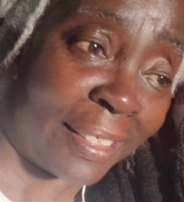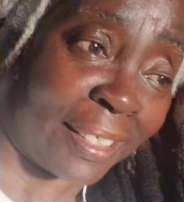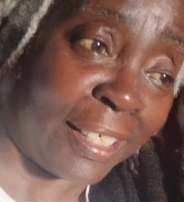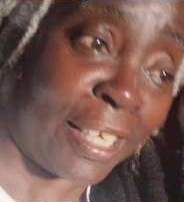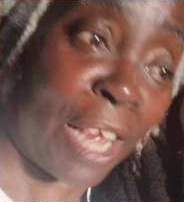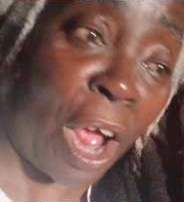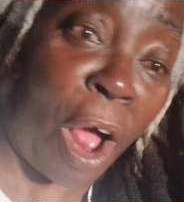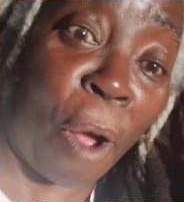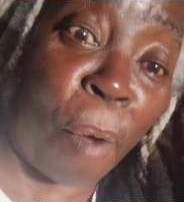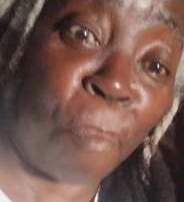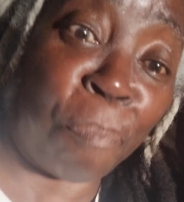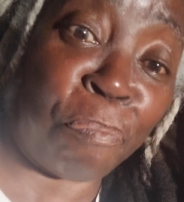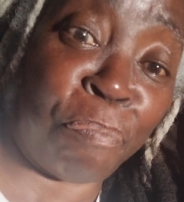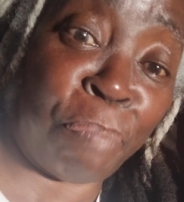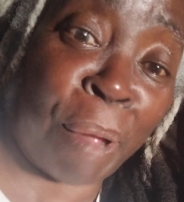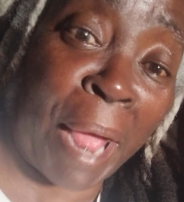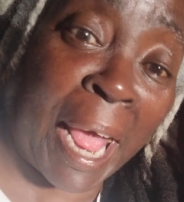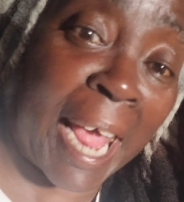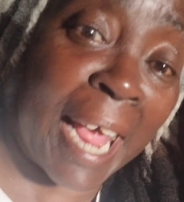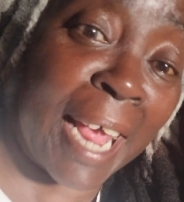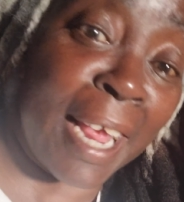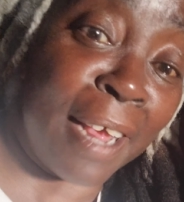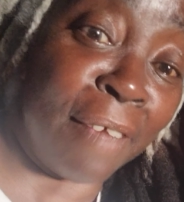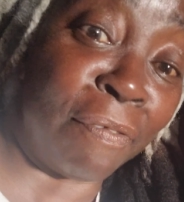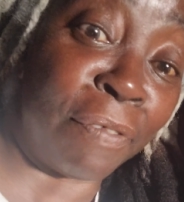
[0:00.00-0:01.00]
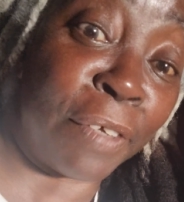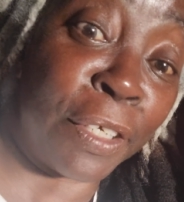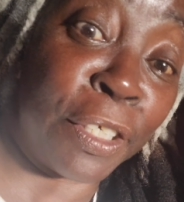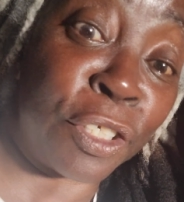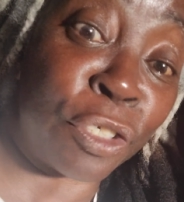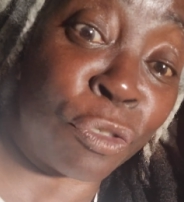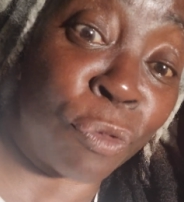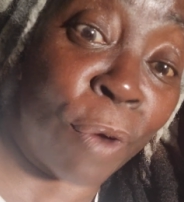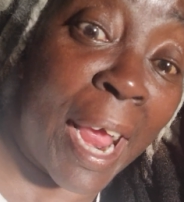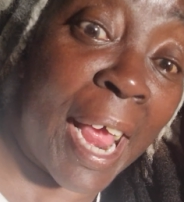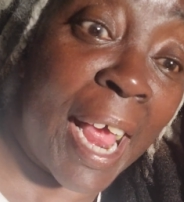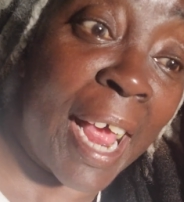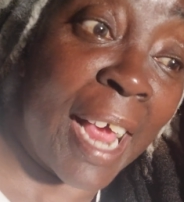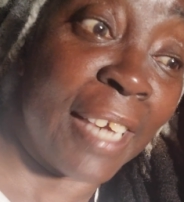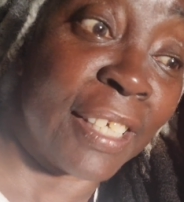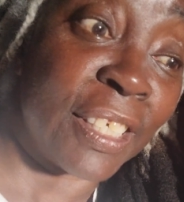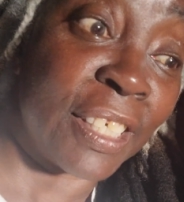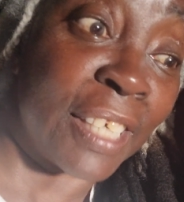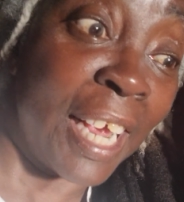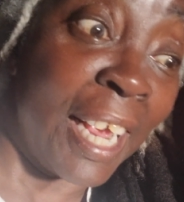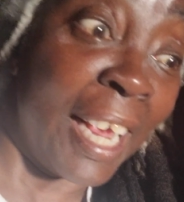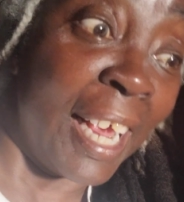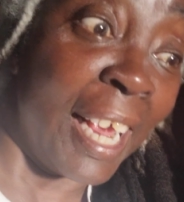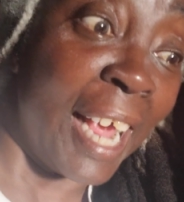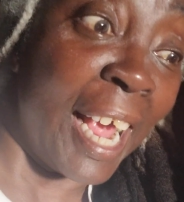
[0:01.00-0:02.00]
Y'all paying for trash,
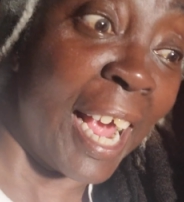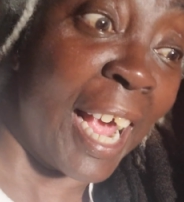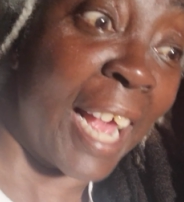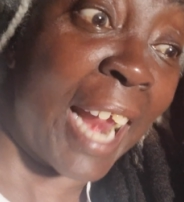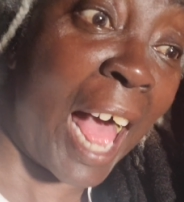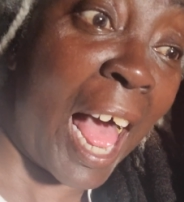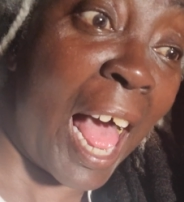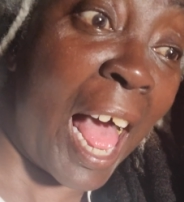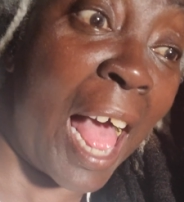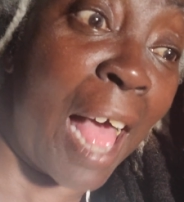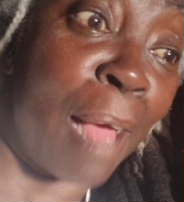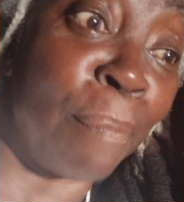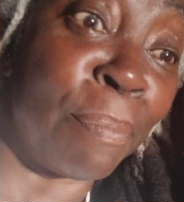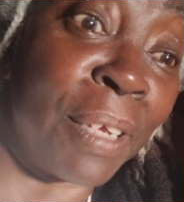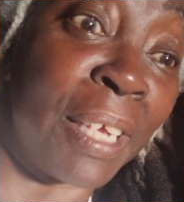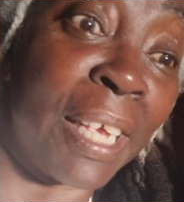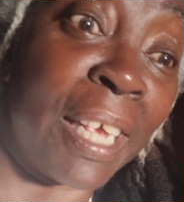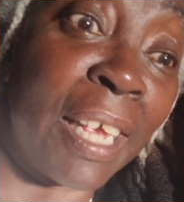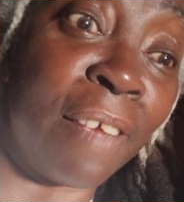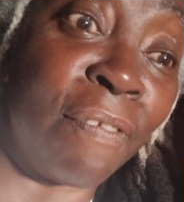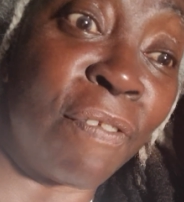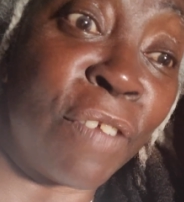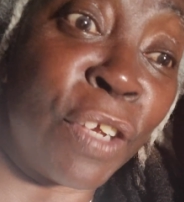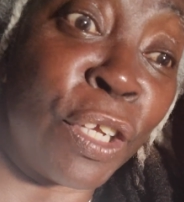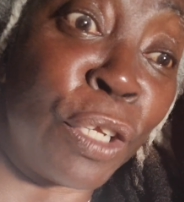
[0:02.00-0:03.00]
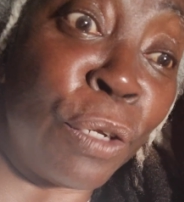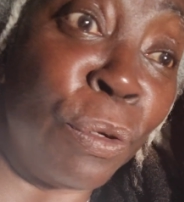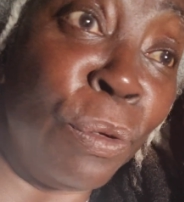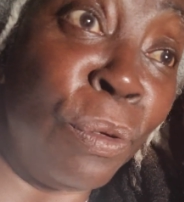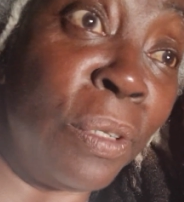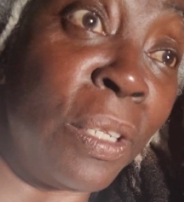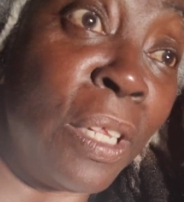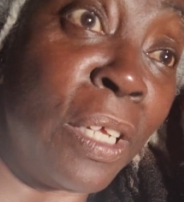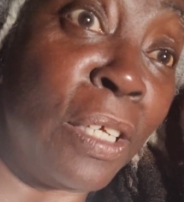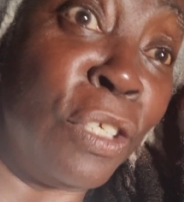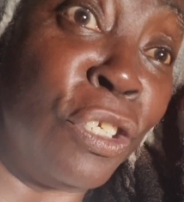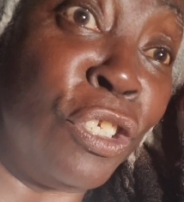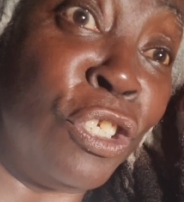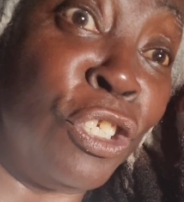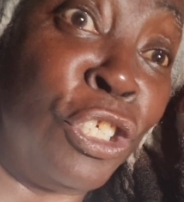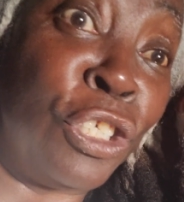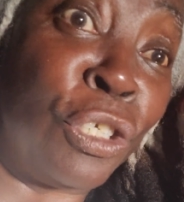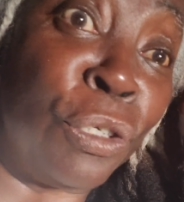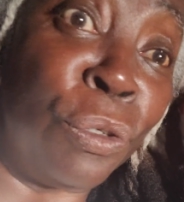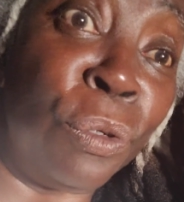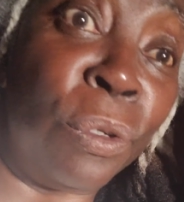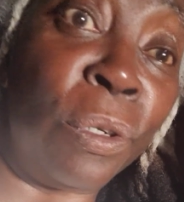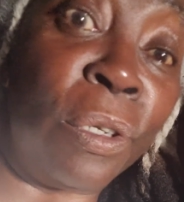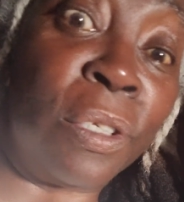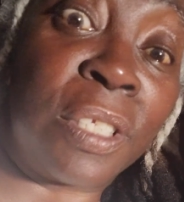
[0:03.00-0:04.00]
and I'm giving you the
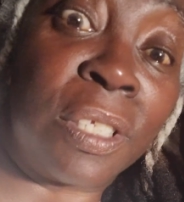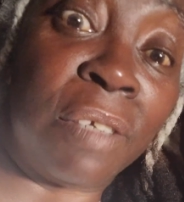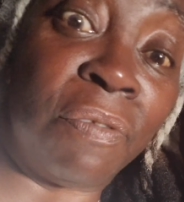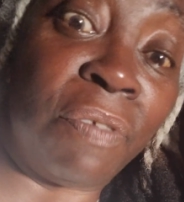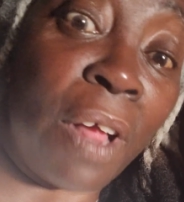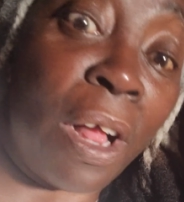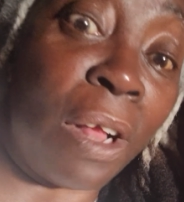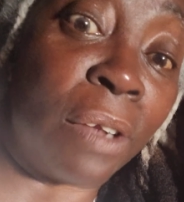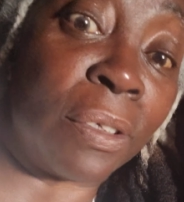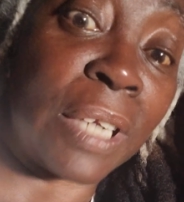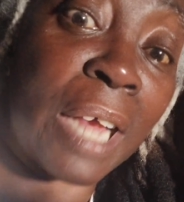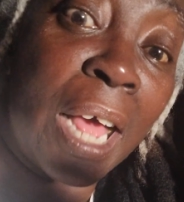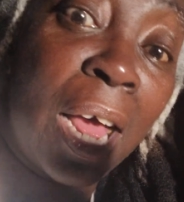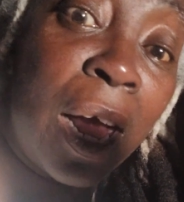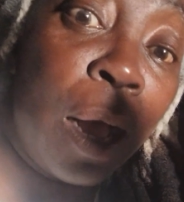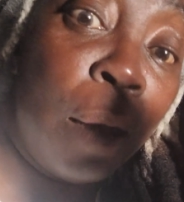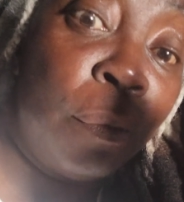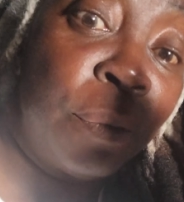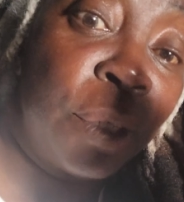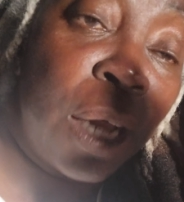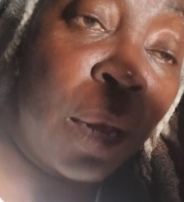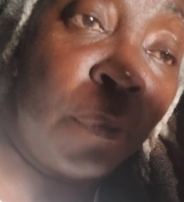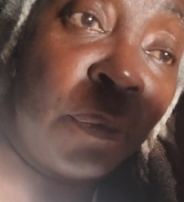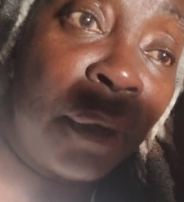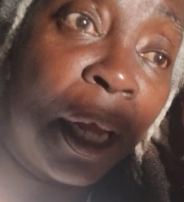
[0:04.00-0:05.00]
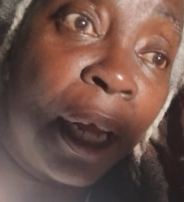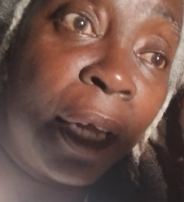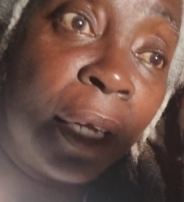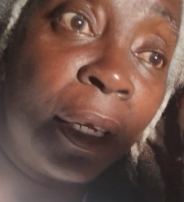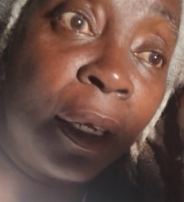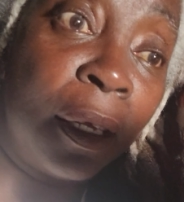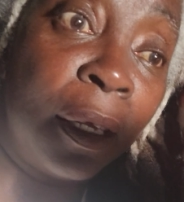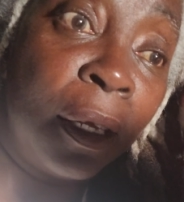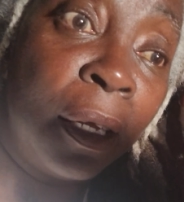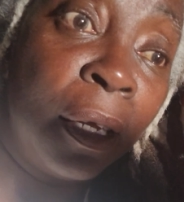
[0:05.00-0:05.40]
jewels of all times. I'm like,